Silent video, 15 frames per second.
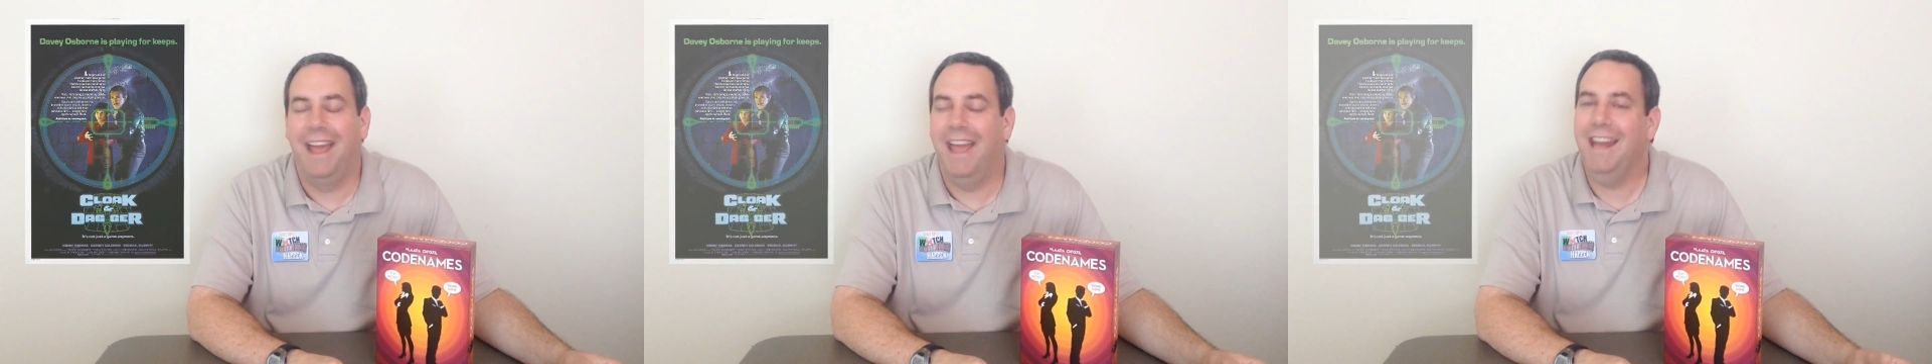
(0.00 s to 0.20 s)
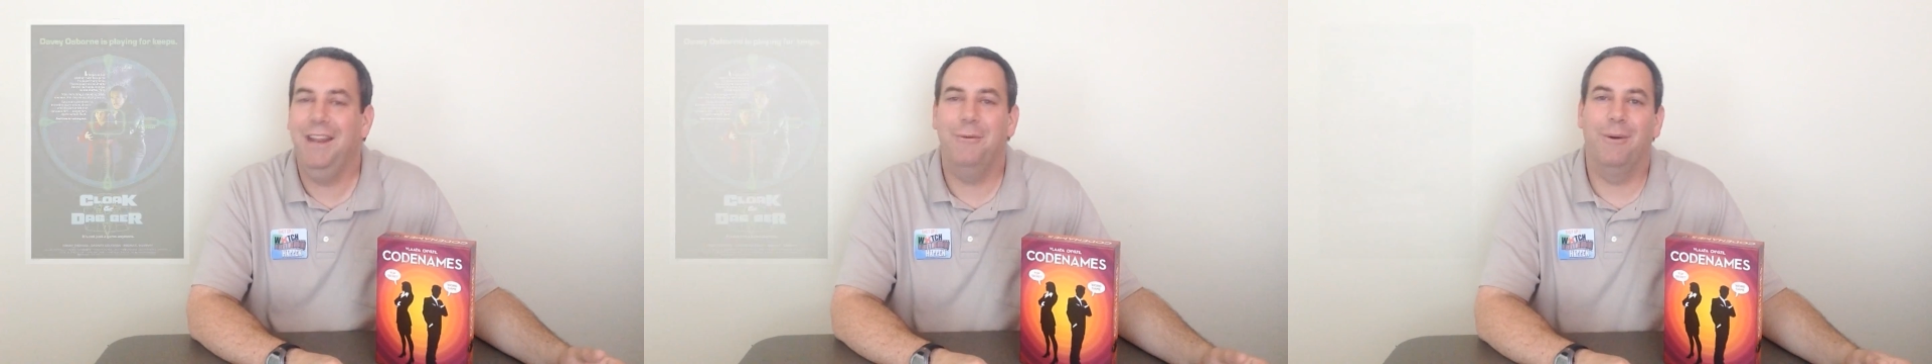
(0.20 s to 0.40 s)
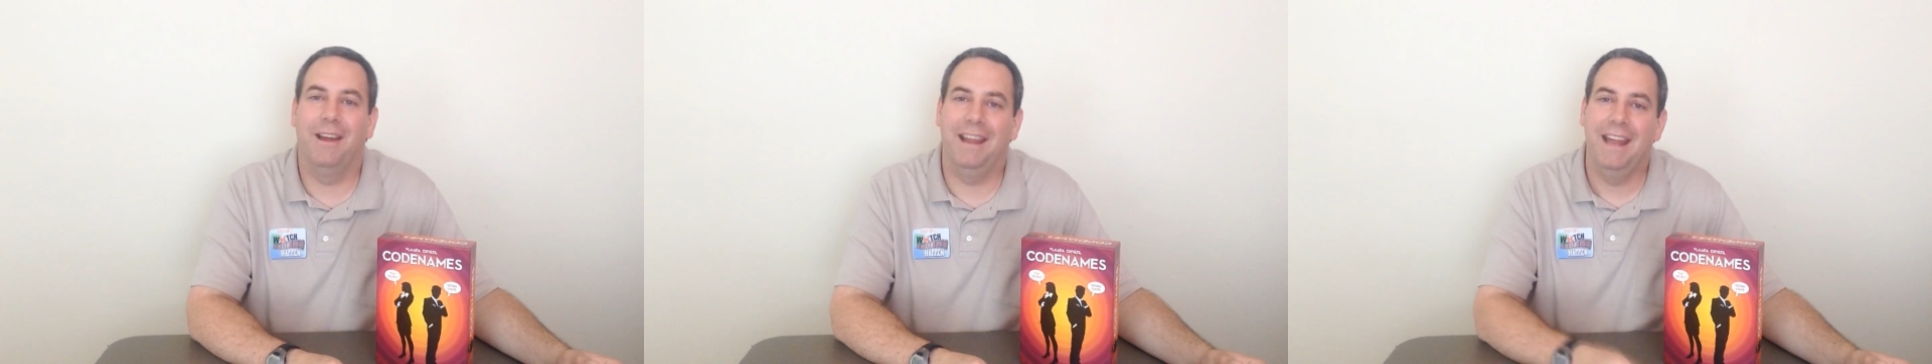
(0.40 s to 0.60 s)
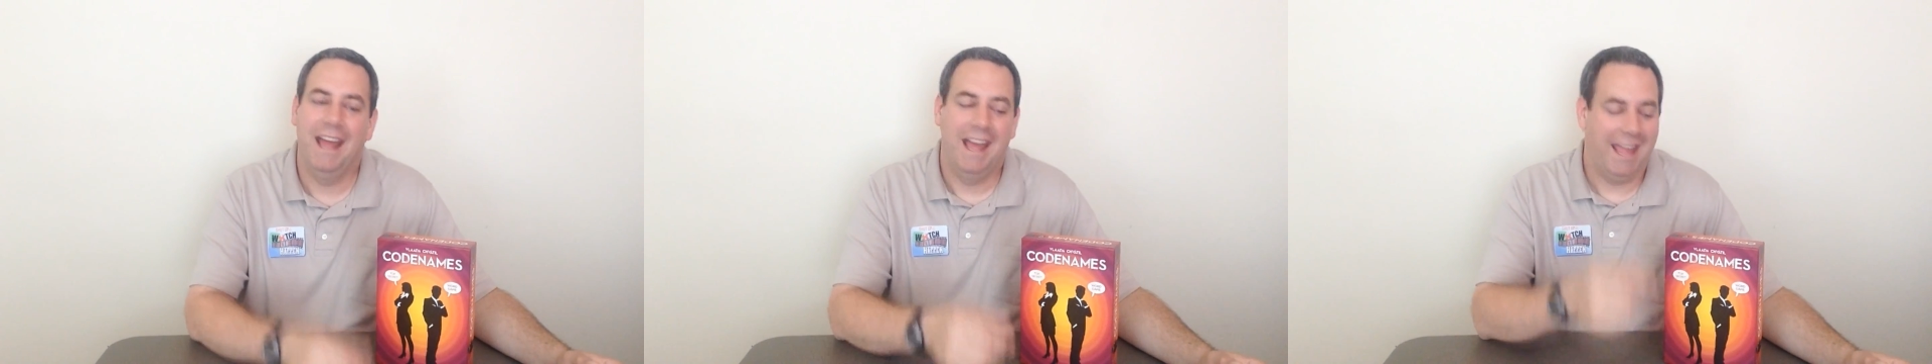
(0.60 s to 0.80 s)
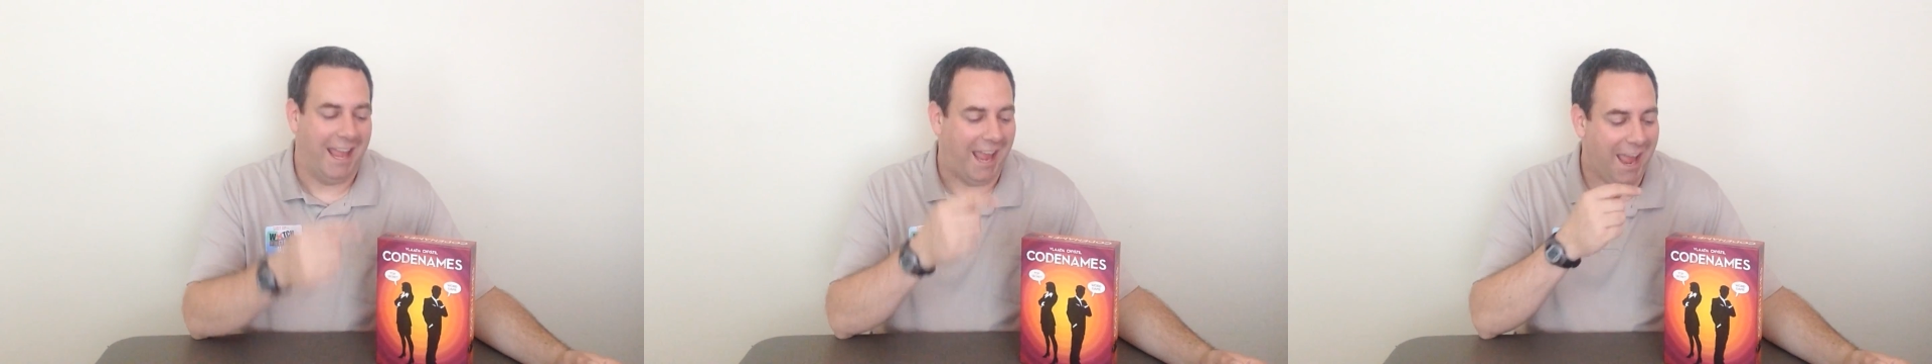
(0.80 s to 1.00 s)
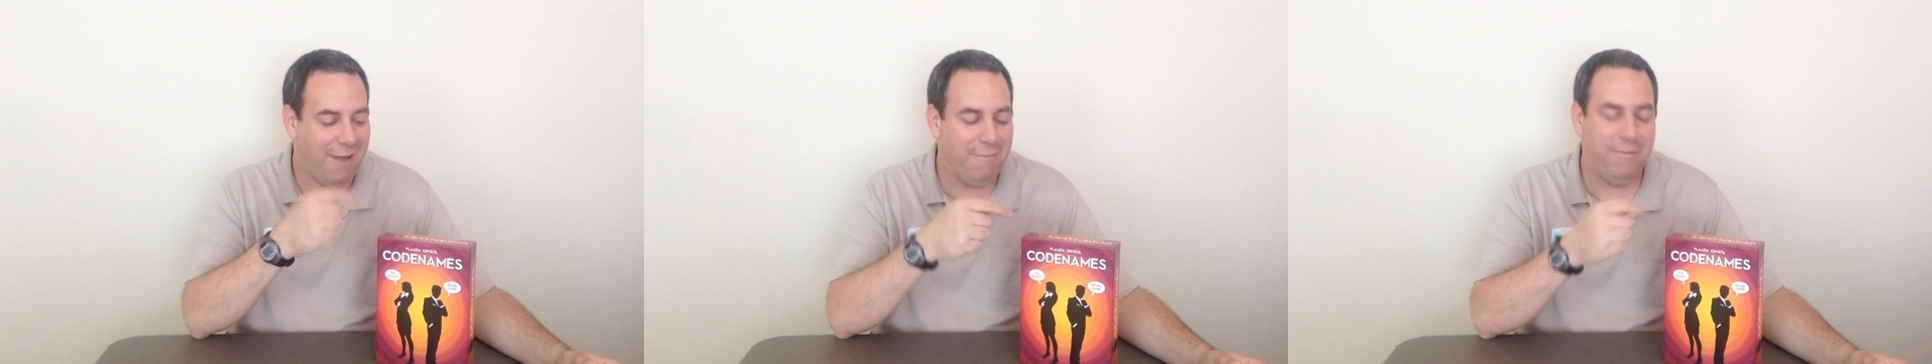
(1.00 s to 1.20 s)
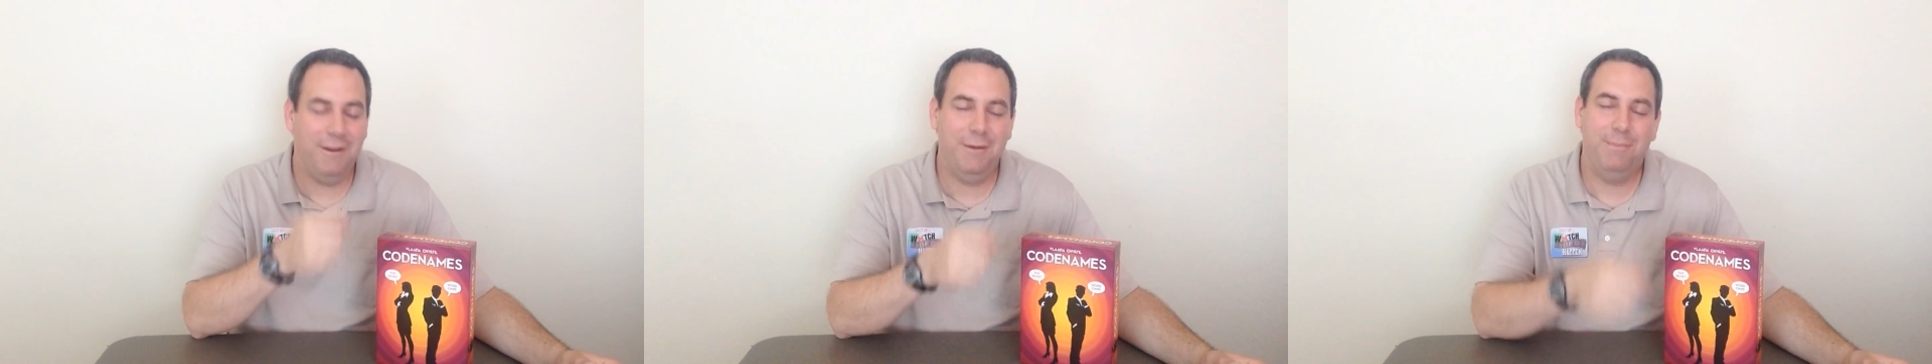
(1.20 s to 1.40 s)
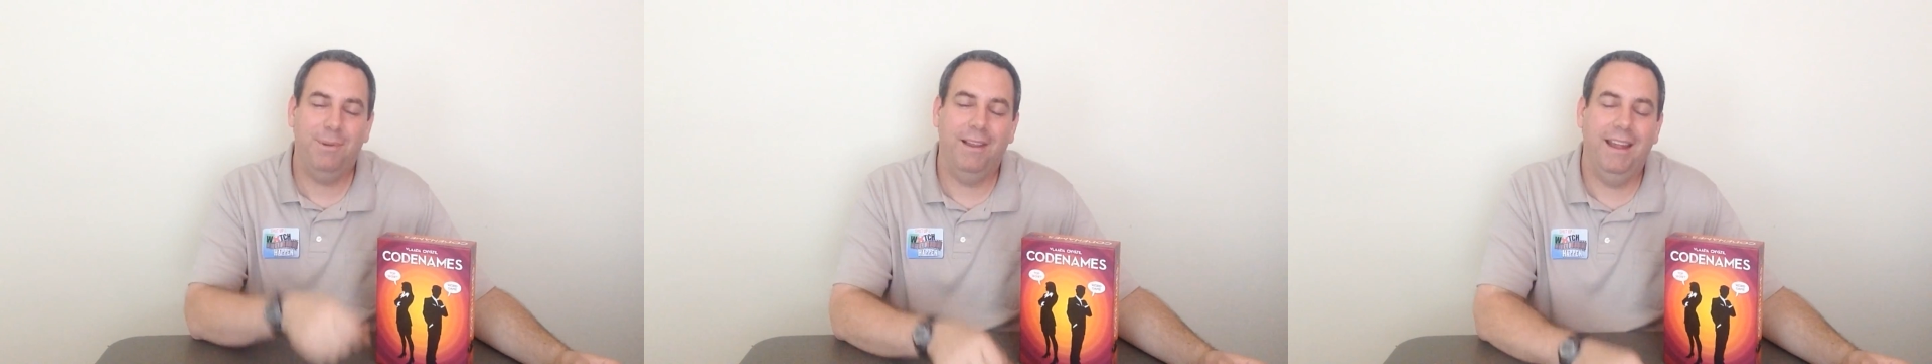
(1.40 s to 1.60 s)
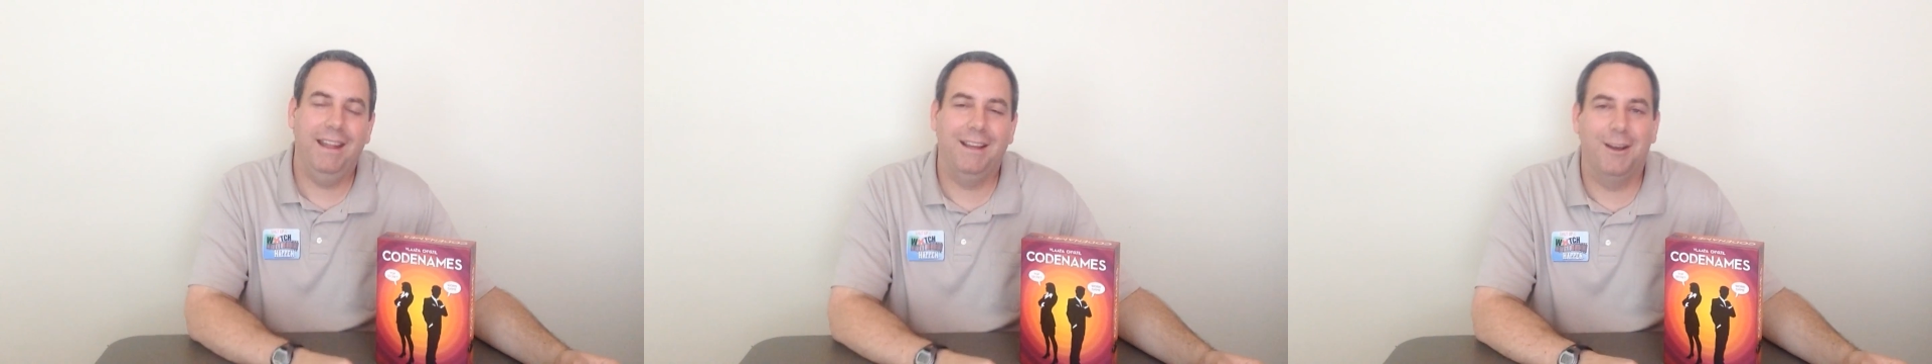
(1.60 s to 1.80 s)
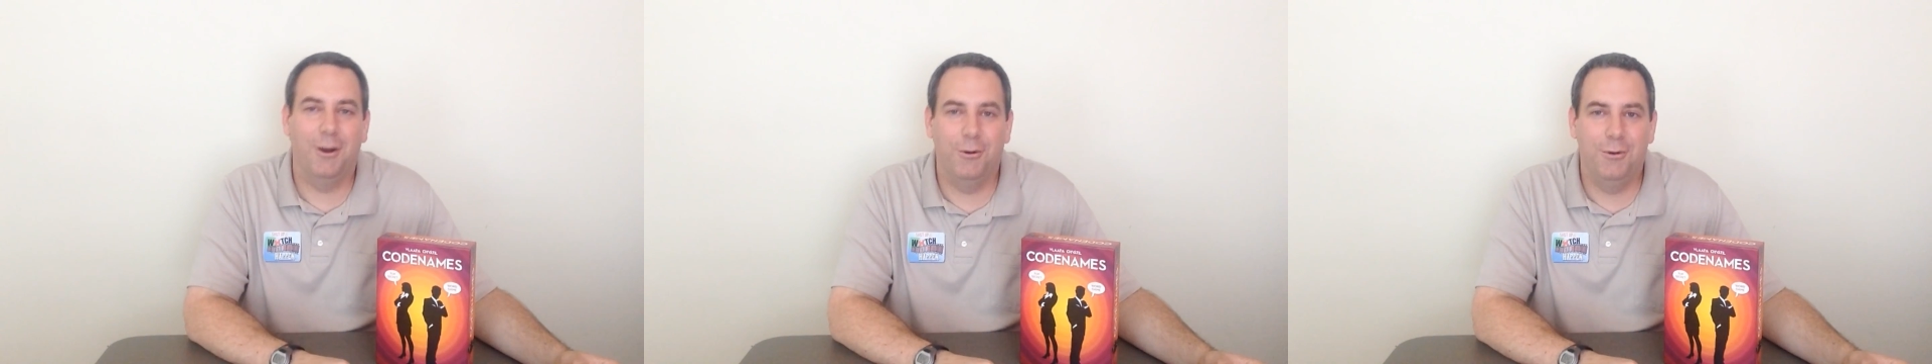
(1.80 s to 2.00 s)
Anyway, have fun
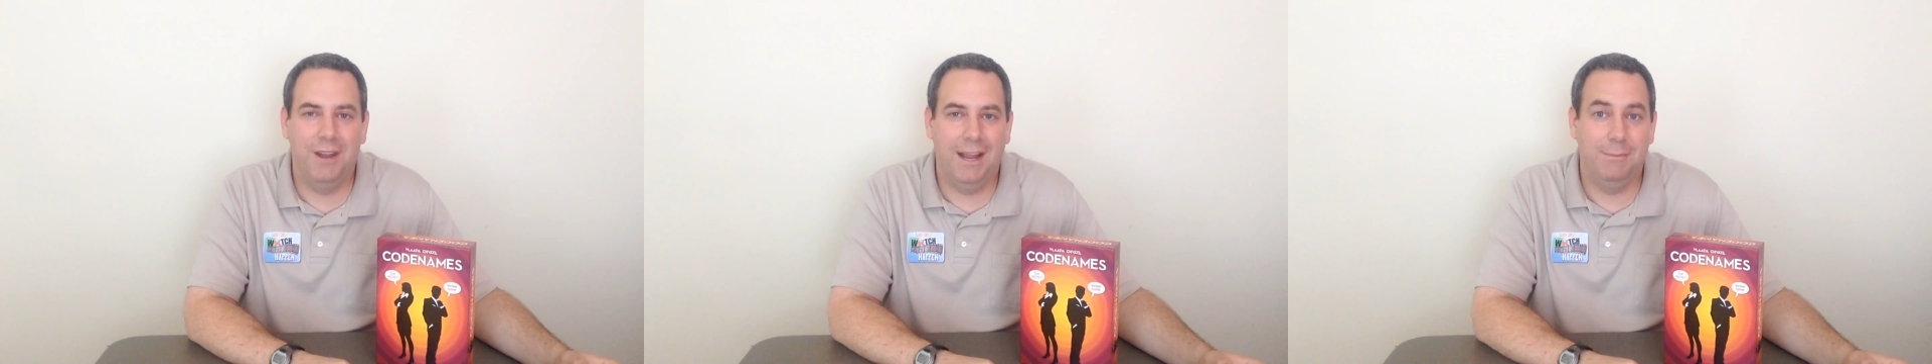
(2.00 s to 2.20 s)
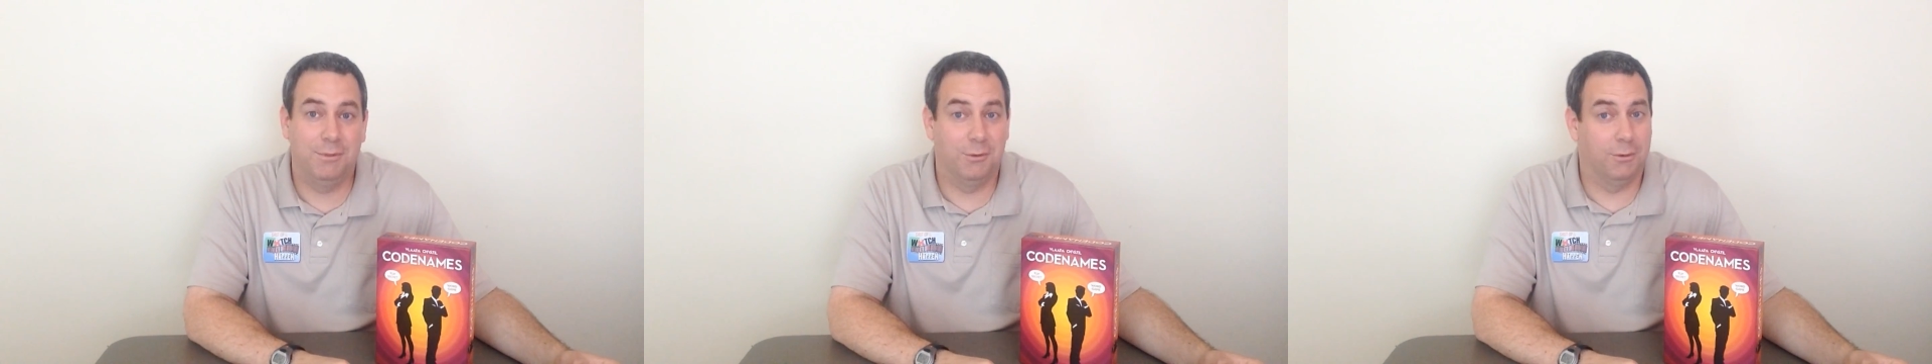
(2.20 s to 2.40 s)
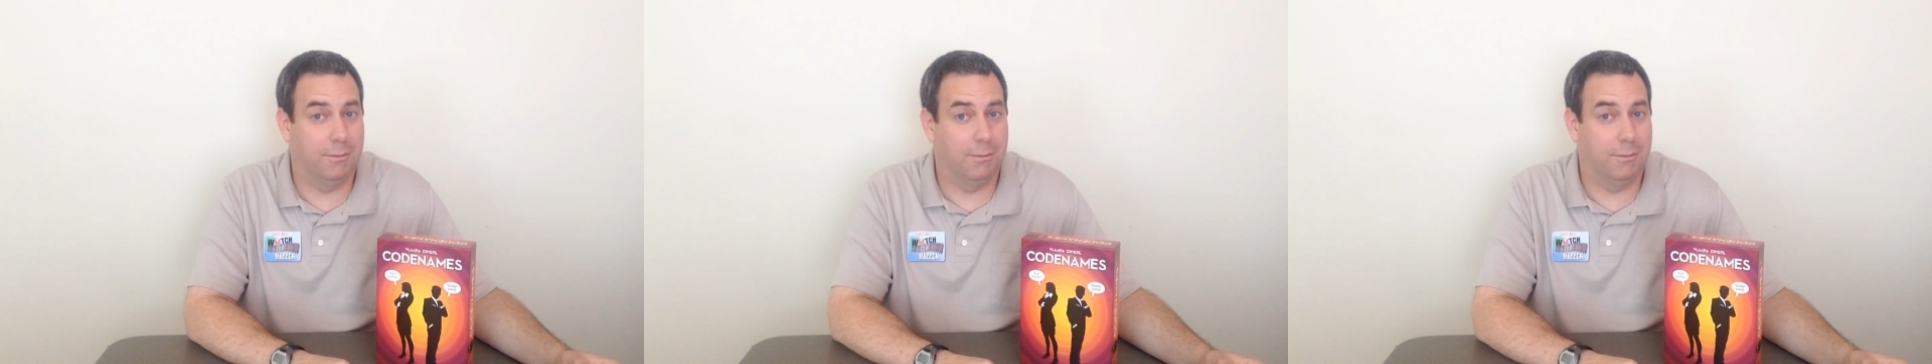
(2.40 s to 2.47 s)
playing Codenames,